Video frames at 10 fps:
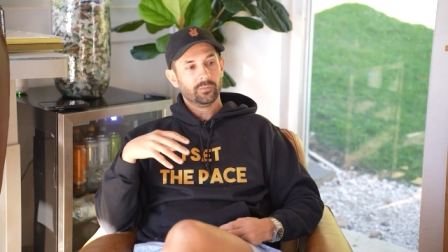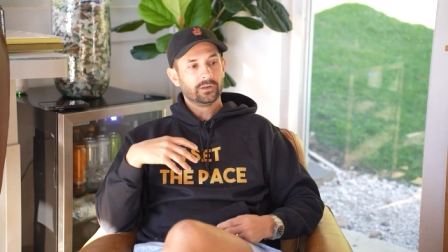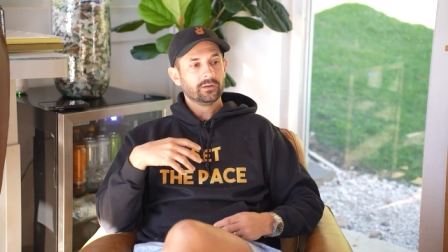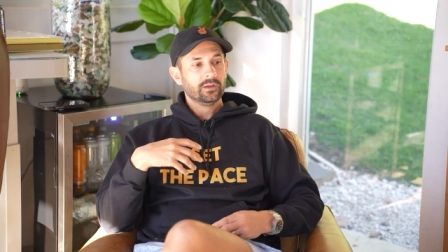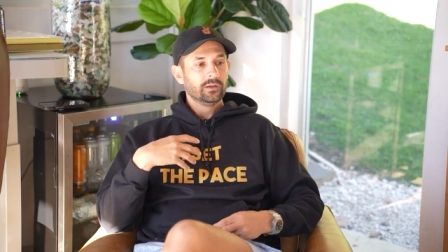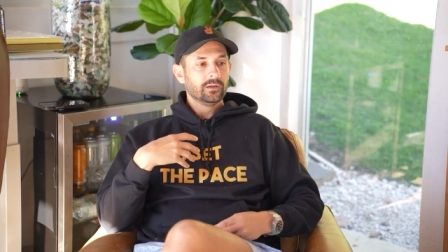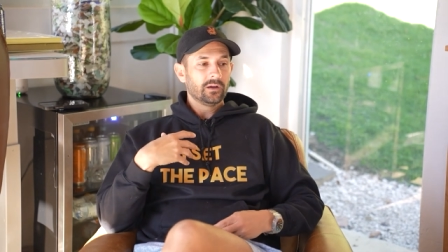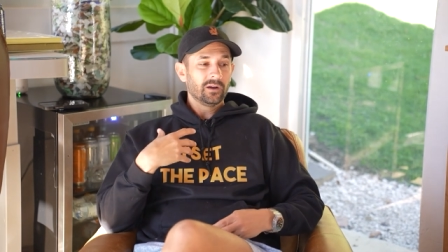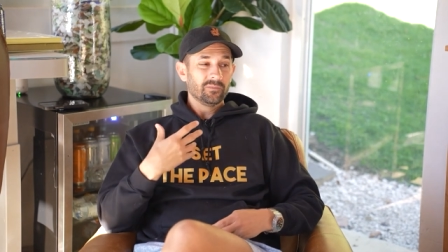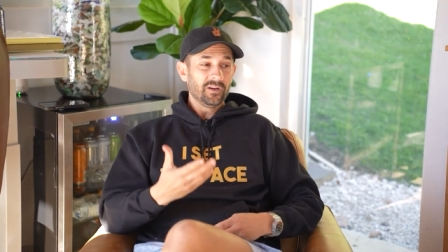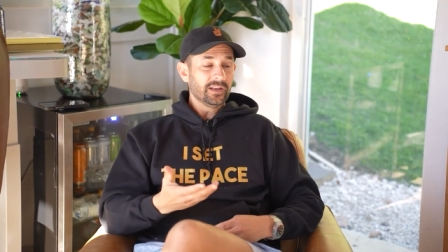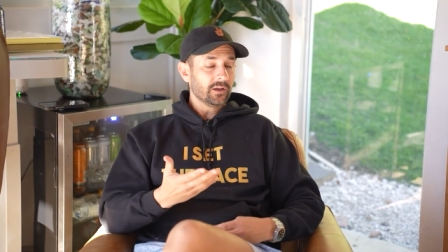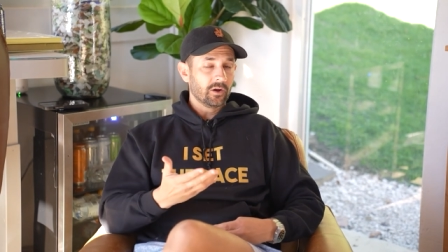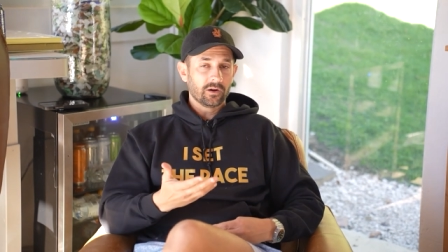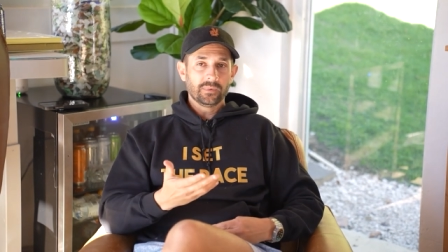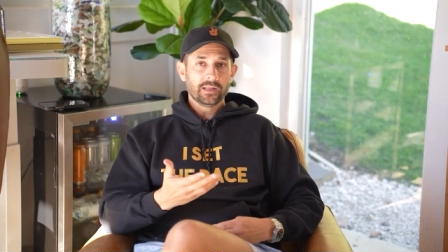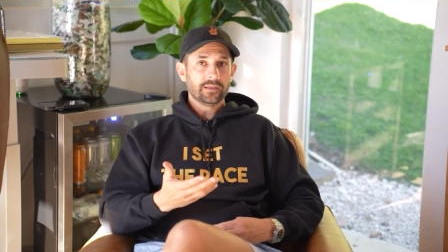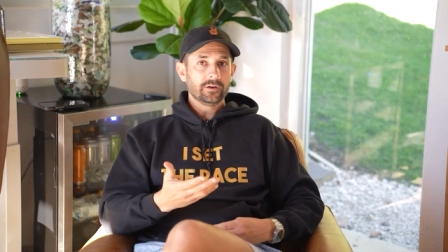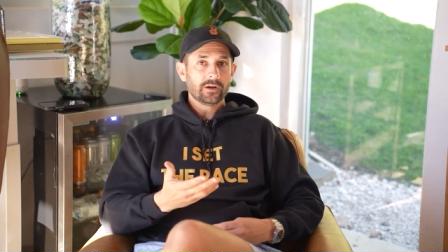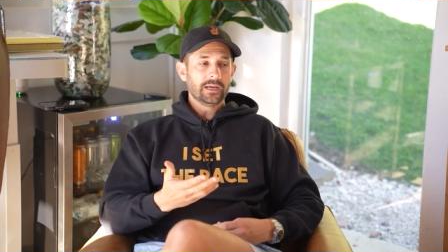But finding a hard money
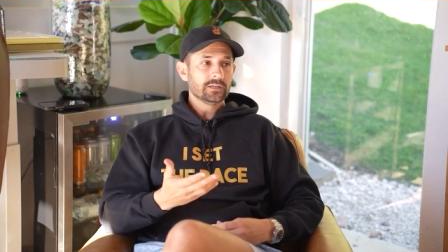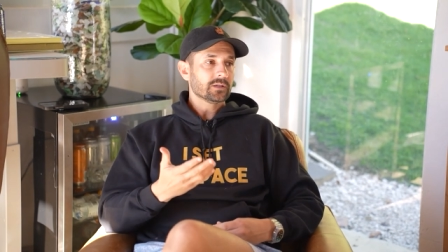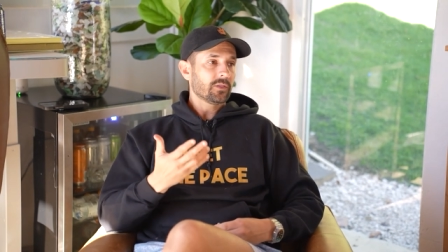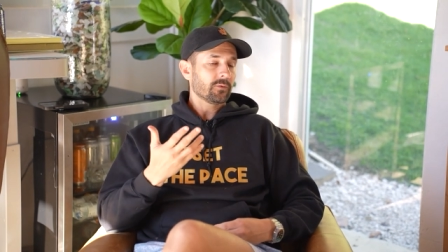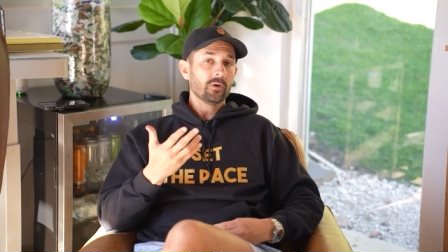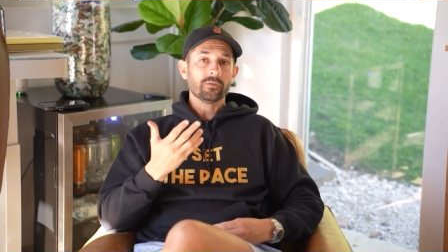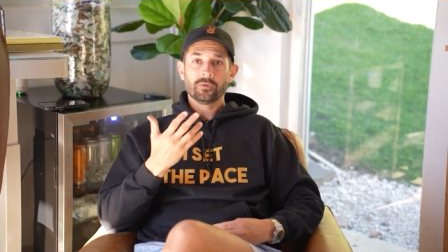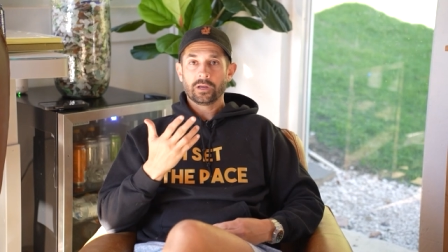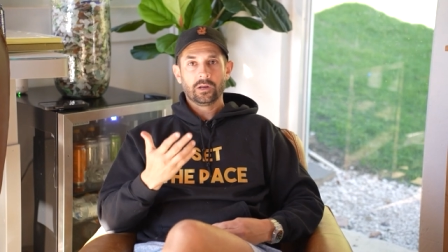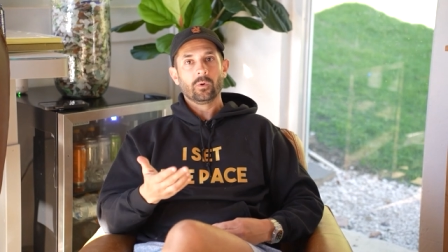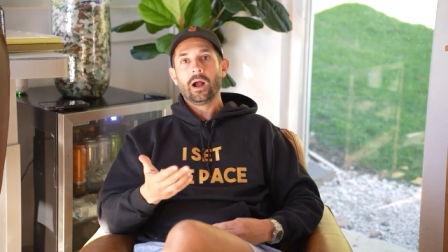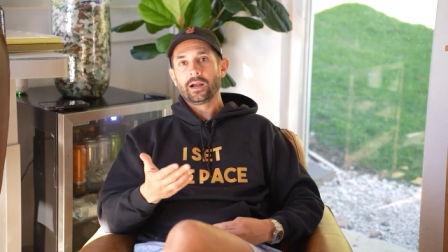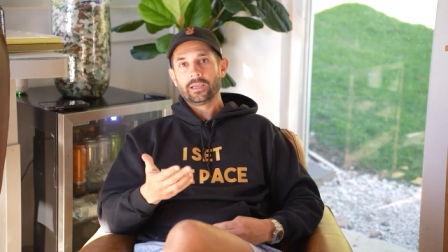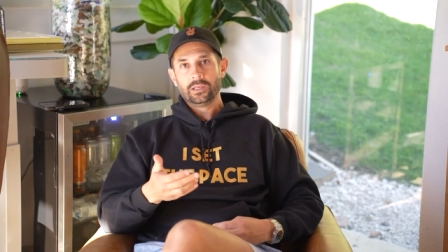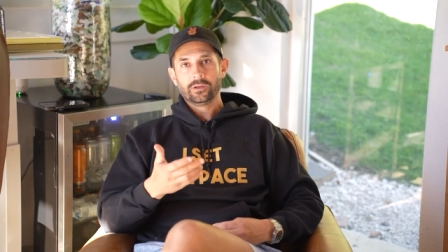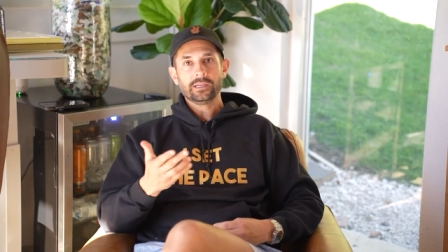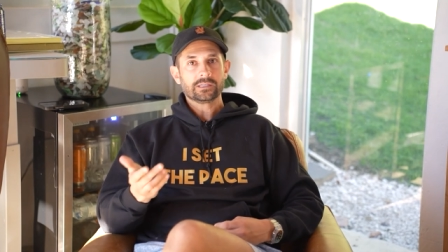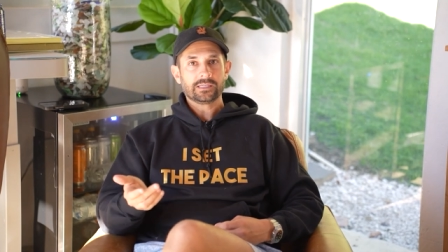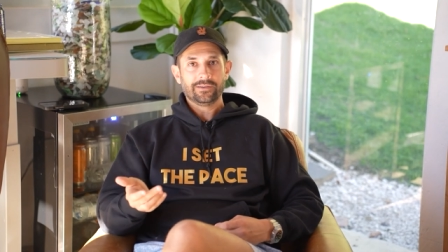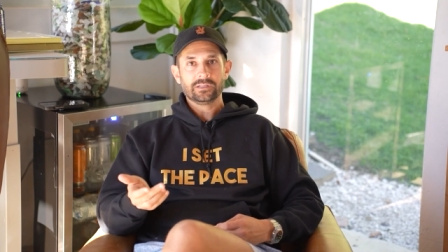lender, guys, throw a freaking rock and you'll hit
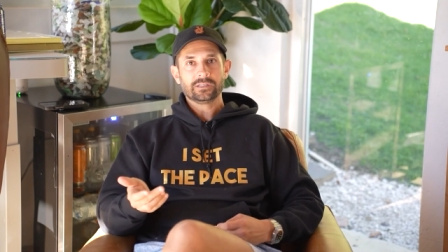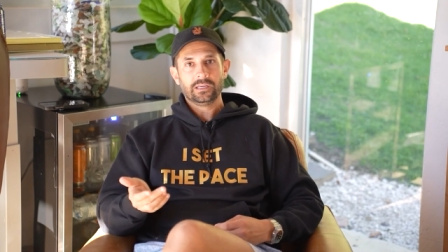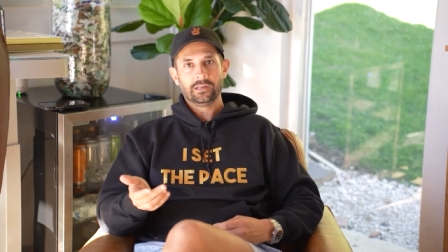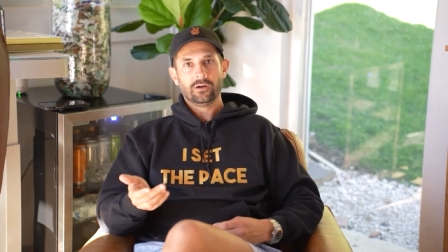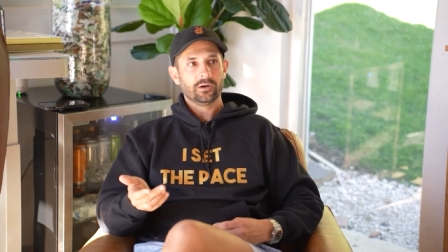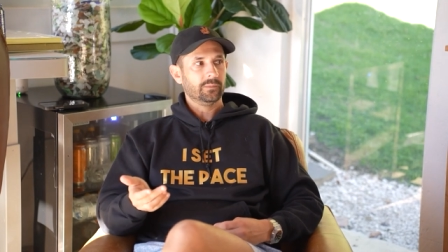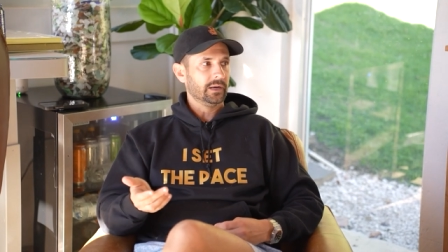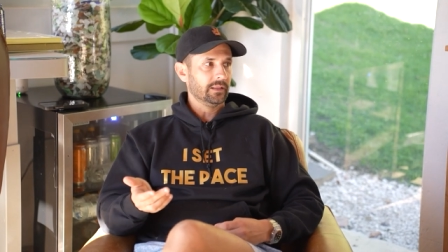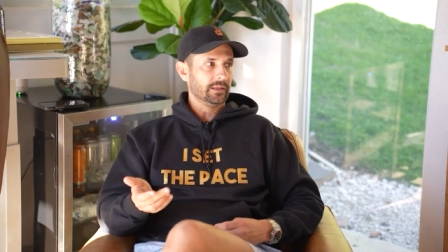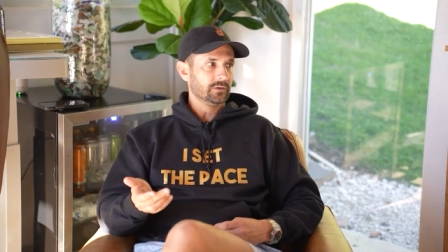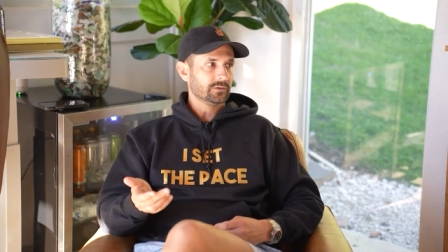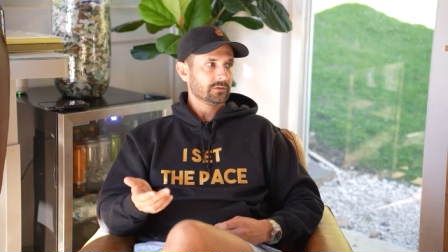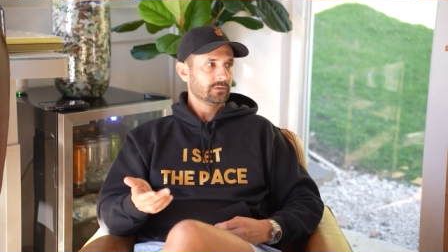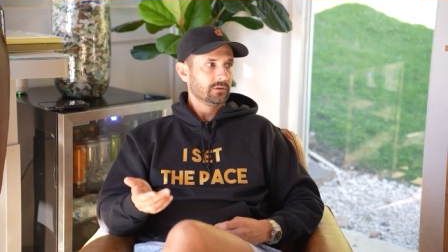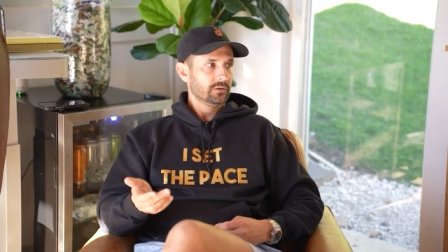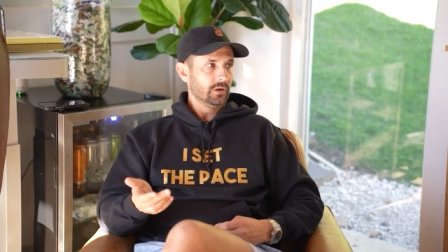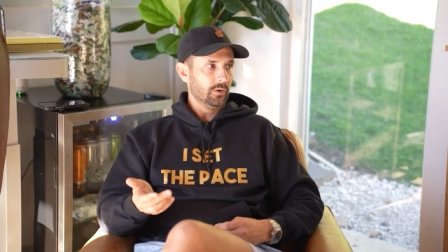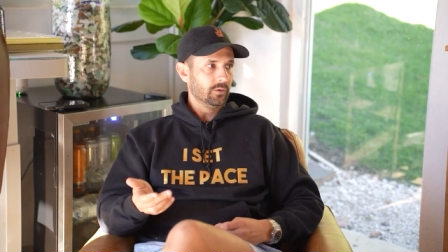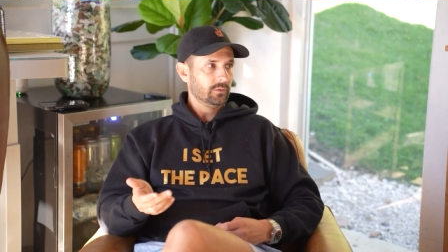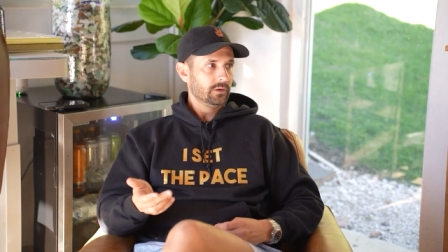17 yeah, hard money it's lenders. It's not hard.
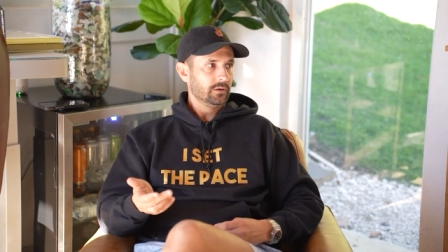No.